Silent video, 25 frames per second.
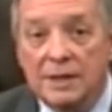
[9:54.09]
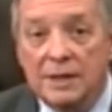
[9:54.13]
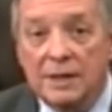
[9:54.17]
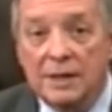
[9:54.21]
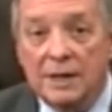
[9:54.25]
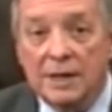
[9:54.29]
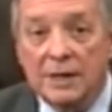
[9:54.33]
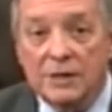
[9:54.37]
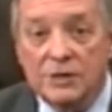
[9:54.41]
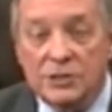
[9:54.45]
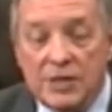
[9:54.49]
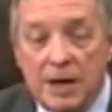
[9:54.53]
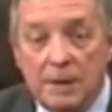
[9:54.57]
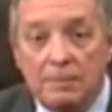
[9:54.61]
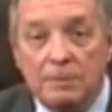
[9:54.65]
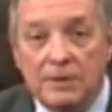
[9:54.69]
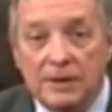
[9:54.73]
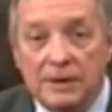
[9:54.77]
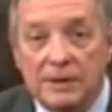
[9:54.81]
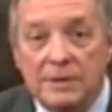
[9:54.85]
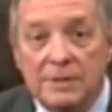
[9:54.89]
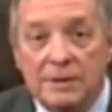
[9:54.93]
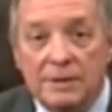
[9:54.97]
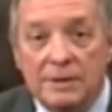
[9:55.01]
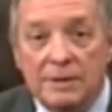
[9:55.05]

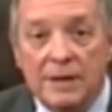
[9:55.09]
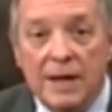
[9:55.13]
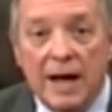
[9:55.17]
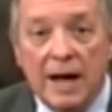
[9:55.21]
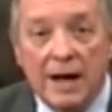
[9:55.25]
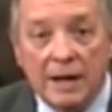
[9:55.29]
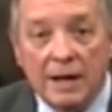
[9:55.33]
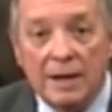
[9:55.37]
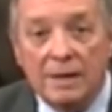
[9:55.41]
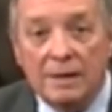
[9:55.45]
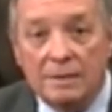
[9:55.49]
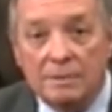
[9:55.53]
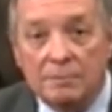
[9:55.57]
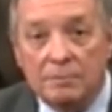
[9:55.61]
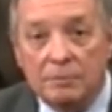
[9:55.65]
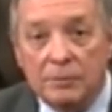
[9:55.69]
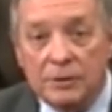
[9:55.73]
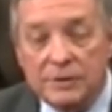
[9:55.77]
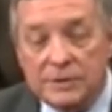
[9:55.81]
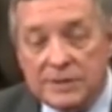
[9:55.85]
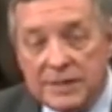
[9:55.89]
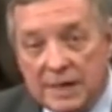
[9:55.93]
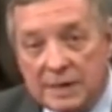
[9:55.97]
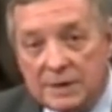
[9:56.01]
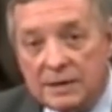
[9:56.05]
accepted DACA
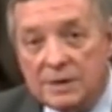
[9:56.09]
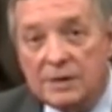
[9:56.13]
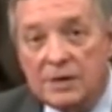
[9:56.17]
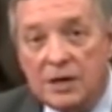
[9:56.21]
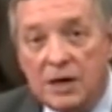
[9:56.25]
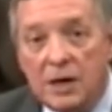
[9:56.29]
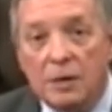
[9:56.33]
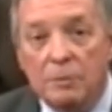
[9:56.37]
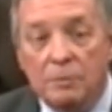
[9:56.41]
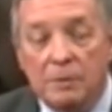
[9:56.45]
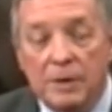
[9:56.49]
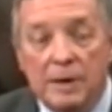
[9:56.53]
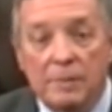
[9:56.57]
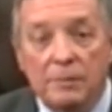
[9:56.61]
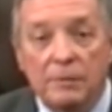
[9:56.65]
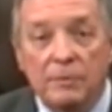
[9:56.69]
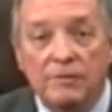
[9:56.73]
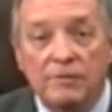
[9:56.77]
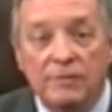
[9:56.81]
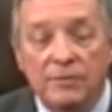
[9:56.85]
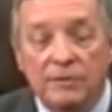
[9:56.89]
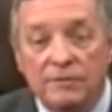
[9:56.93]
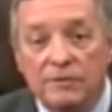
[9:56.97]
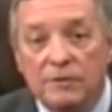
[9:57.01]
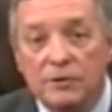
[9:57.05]
protected young people
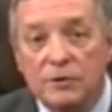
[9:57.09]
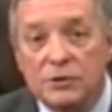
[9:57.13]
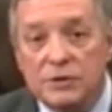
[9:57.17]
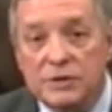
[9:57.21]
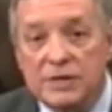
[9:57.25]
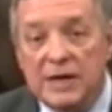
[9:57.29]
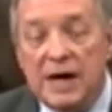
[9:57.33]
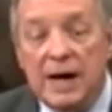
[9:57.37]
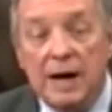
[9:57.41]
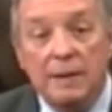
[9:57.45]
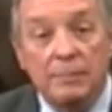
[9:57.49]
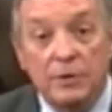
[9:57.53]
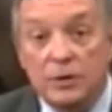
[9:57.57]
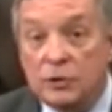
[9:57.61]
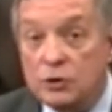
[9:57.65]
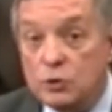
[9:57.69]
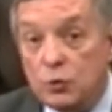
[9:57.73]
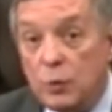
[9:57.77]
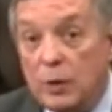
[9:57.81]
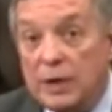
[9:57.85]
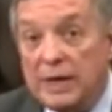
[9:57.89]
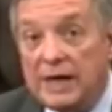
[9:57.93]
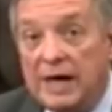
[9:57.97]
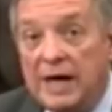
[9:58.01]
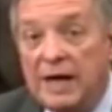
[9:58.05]
for the first time. There are
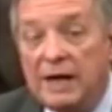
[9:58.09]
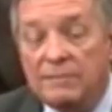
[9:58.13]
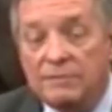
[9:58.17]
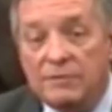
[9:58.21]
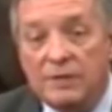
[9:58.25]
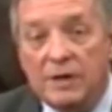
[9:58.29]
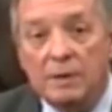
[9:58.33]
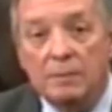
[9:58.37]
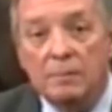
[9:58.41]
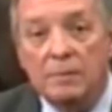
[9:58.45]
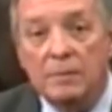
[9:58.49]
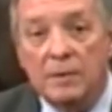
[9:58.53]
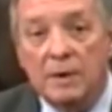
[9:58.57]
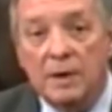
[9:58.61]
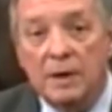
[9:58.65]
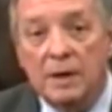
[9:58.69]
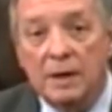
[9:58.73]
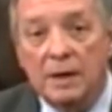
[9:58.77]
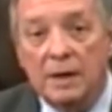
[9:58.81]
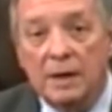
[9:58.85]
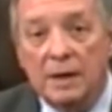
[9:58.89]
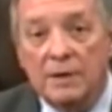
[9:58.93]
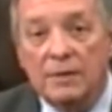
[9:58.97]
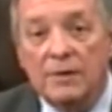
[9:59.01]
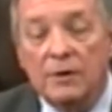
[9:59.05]
28 of them
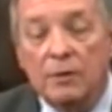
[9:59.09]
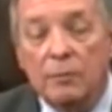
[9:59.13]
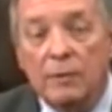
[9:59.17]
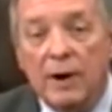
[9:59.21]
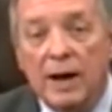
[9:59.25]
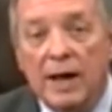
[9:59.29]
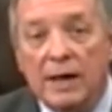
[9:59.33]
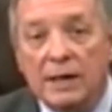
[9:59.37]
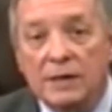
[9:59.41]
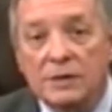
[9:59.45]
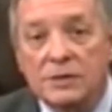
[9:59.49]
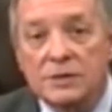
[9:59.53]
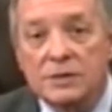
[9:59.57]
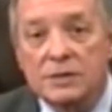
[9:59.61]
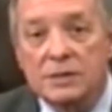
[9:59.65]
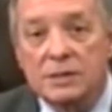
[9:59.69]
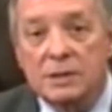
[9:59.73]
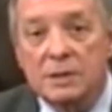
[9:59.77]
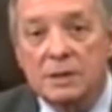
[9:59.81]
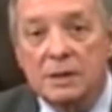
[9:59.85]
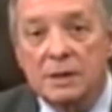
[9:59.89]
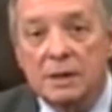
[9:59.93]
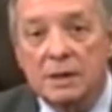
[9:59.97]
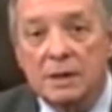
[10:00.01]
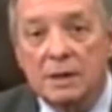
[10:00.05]
in their ranks.
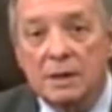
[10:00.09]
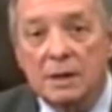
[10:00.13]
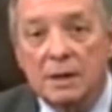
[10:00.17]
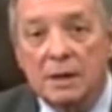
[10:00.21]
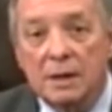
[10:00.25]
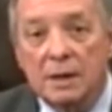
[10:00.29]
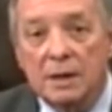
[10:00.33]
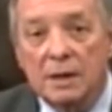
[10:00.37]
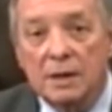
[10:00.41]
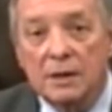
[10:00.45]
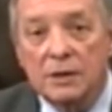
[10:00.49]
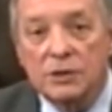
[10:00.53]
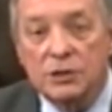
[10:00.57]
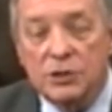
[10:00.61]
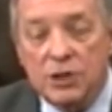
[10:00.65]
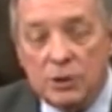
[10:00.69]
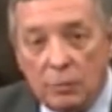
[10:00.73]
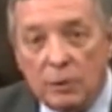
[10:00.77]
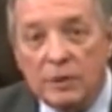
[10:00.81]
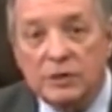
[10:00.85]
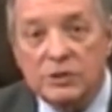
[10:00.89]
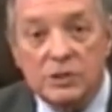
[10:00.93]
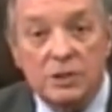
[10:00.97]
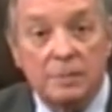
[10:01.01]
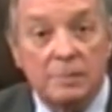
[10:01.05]
She
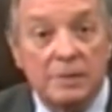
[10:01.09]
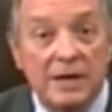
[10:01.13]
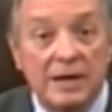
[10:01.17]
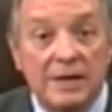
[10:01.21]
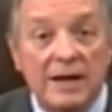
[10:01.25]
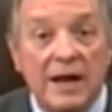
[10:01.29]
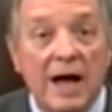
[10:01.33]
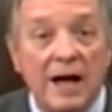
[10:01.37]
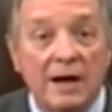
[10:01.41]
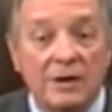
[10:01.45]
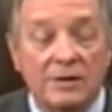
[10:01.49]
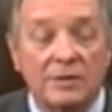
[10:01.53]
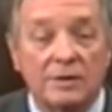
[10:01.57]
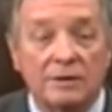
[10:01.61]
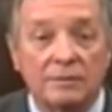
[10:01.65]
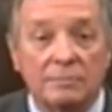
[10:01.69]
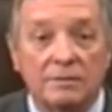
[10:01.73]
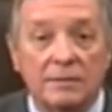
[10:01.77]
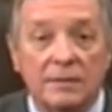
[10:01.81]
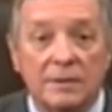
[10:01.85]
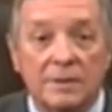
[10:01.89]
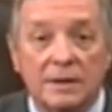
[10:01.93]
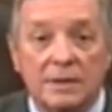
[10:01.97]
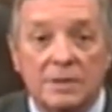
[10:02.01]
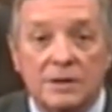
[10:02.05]
wants to be a doctor.
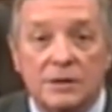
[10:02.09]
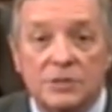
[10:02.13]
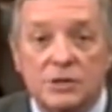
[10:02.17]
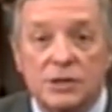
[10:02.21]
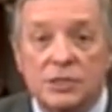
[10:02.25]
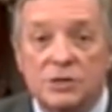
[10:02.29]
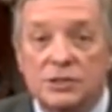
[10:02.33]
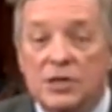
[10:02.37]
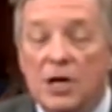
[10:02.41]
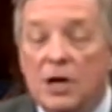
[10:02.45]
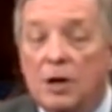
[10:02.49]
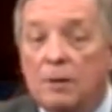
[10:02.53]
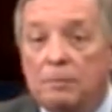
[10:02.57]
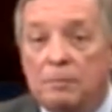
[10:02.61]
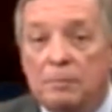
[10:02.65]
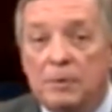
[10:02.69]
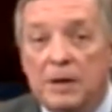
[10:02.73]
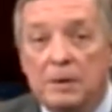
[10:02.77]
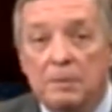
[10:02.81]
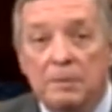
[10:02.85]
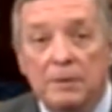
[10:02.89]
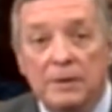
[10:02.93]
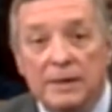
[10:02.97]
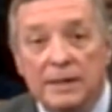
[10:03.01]
She's helped people